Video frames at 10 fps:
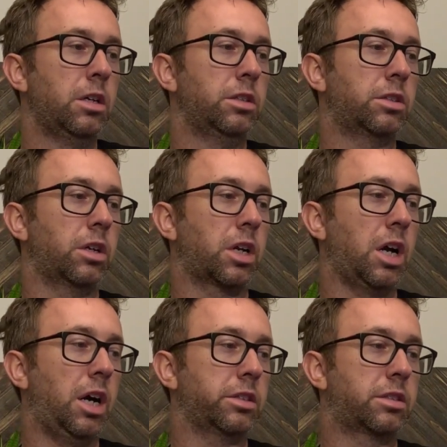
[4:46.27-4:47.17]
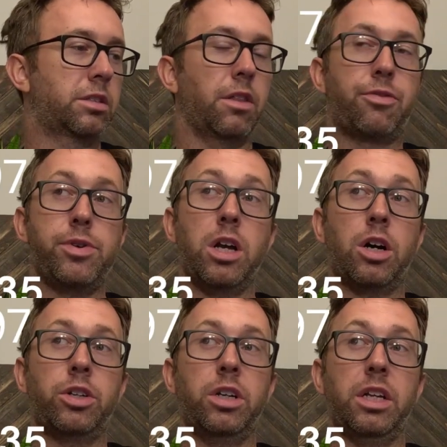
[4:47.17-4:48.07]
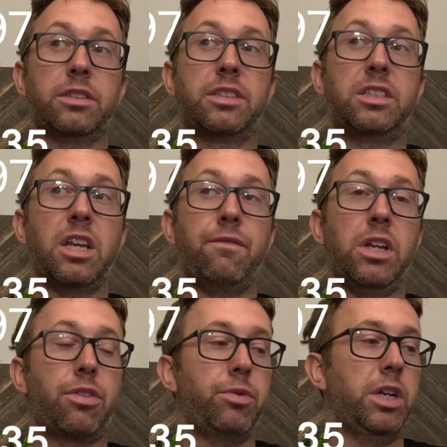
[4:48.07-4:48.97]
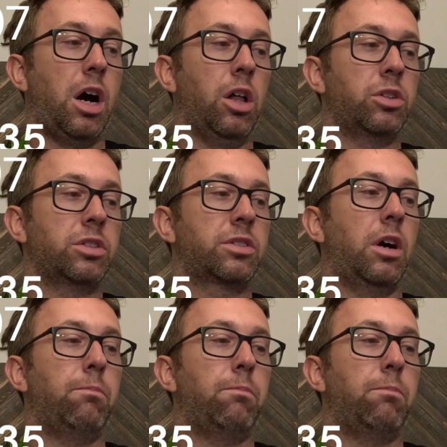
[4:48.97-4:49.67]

is going to cost $373